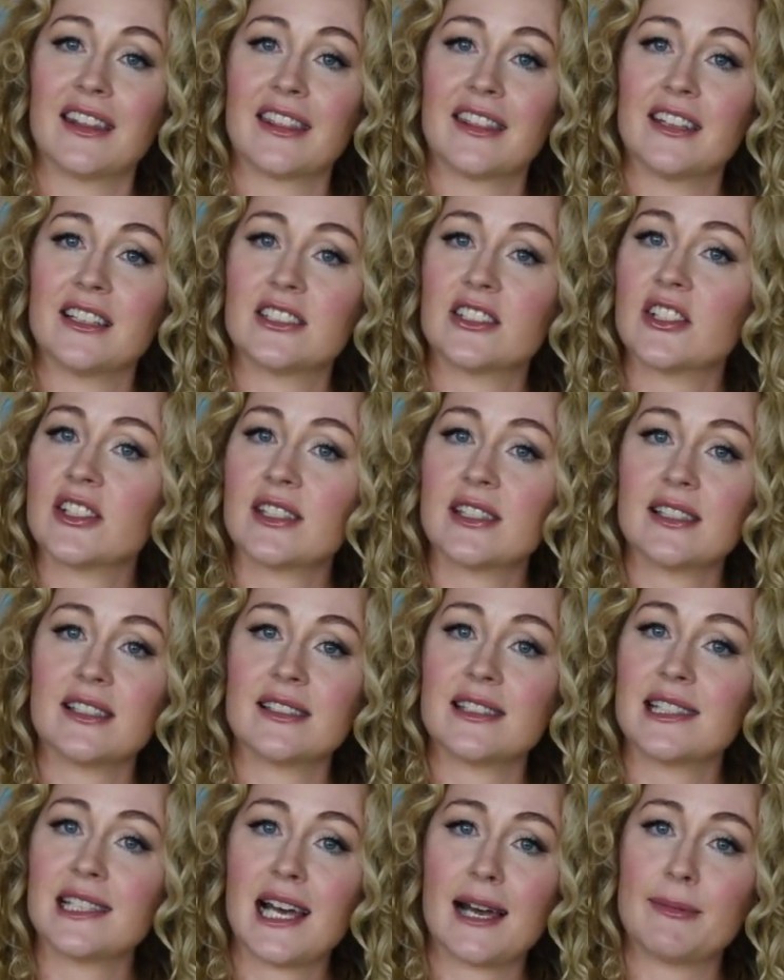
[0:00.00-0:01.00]
They're just
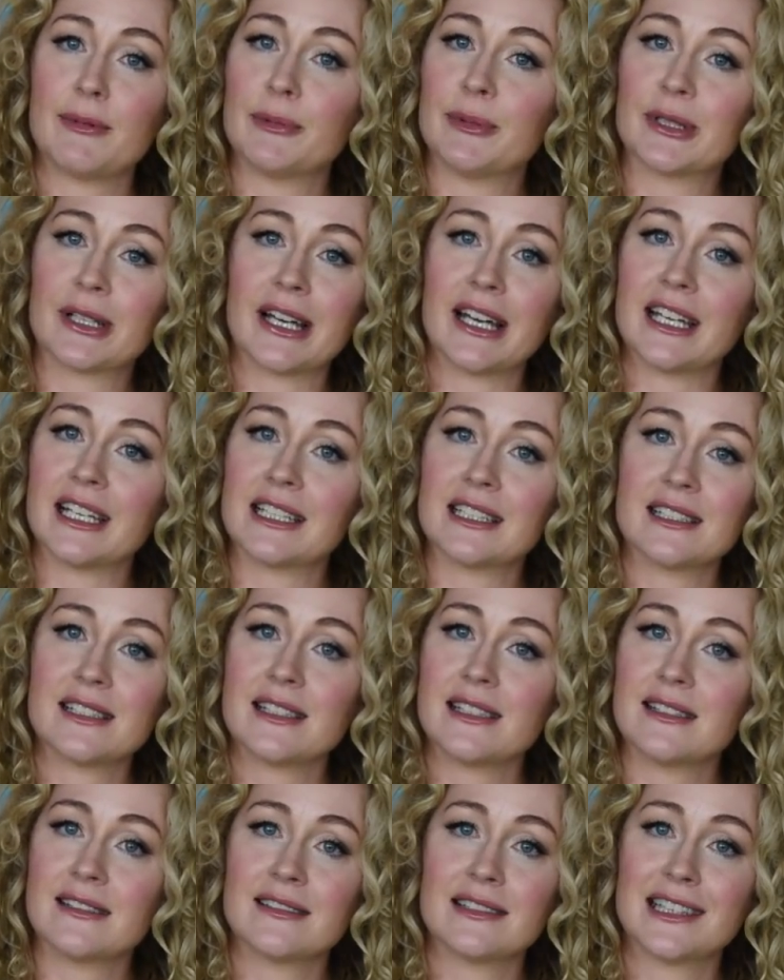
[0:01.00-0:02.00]
unstoppable, guys.
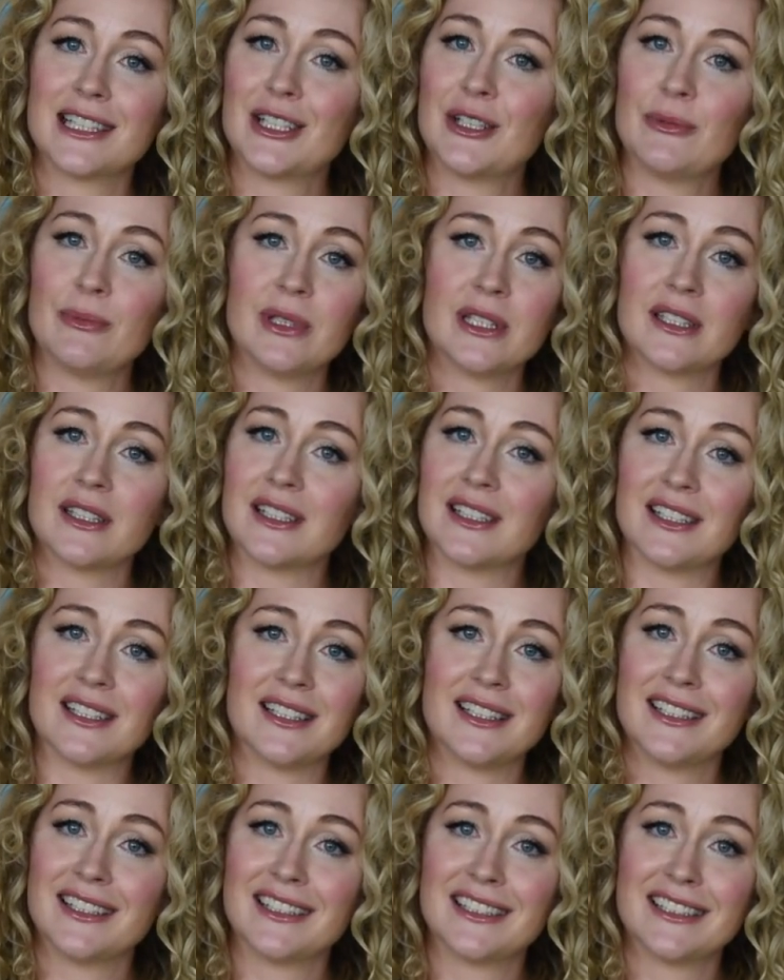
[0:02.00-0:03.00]
The
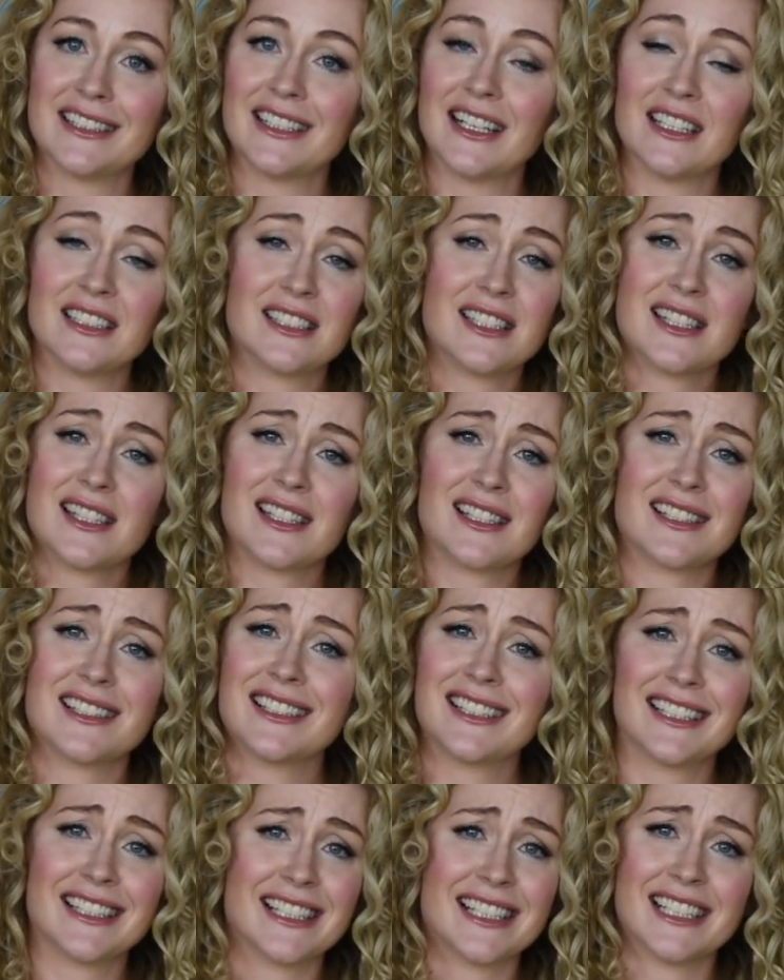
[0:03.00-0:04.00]
humidity.
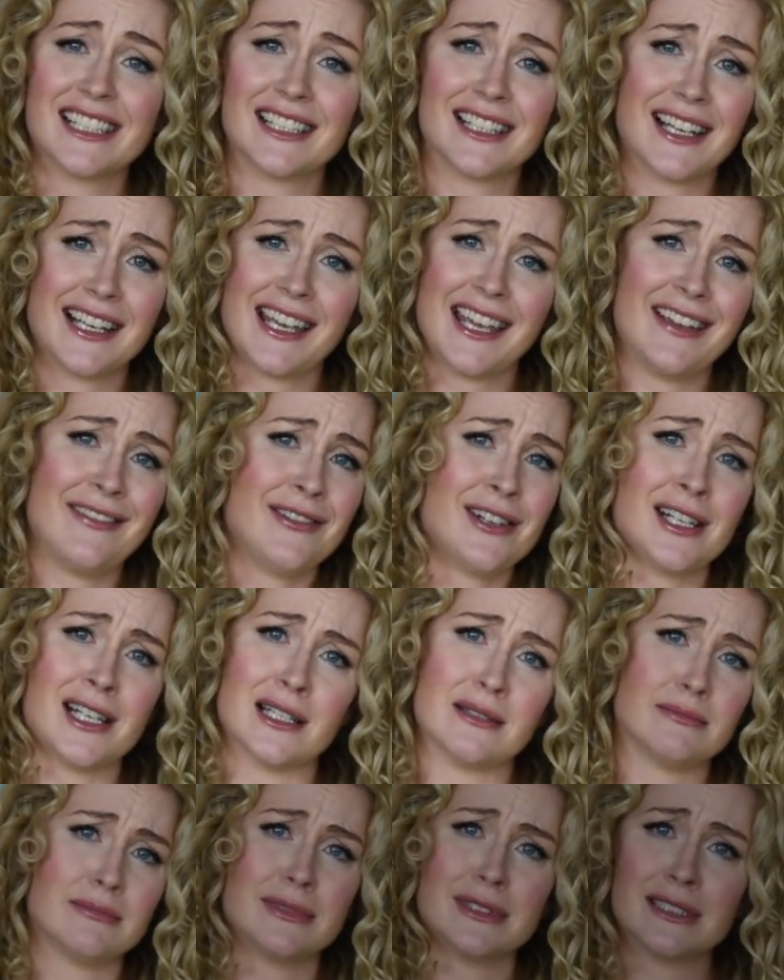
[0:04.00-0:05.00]
I gave
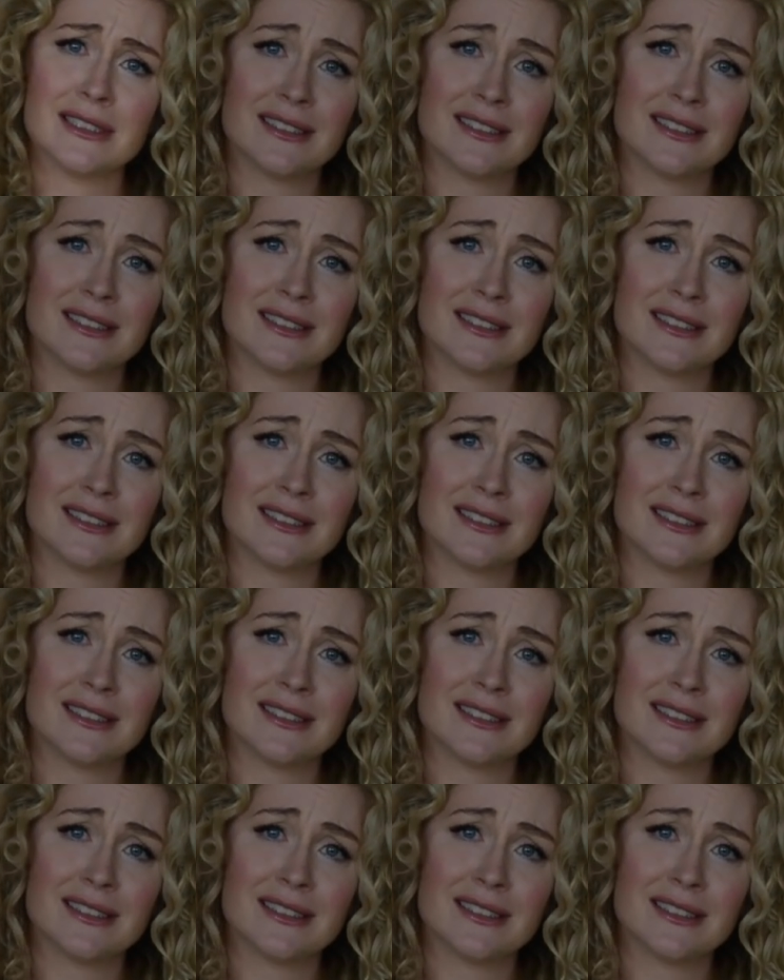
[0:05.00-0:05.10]
up.